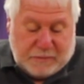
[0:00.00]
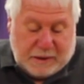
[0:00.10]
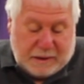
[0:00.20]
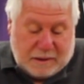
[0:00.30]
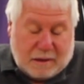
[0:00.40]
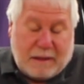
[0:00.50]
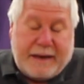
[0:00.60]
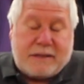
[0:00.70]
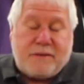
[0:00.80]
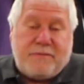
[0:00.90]
and it'll
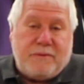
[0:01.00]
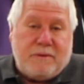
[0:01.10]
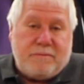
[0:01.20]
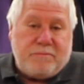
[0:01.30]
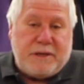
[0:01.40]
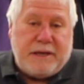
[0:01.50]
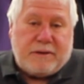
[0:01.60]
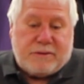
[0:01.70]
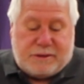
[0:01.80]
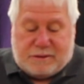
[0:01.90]
last for
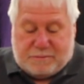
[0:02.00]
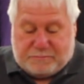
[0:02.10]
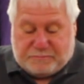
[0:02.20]
years.